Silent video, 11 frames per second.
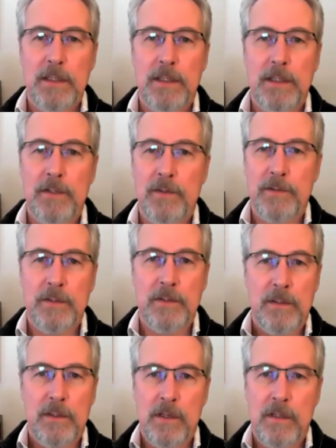or the
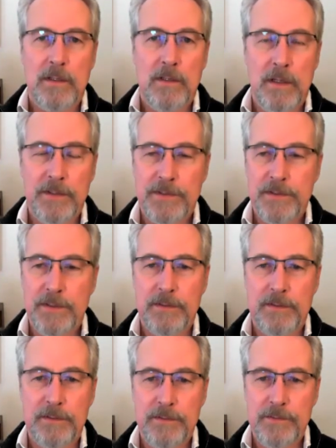Holocaust
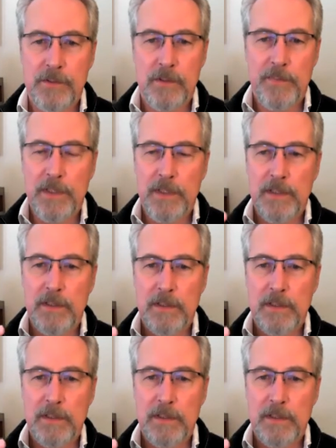in Germany.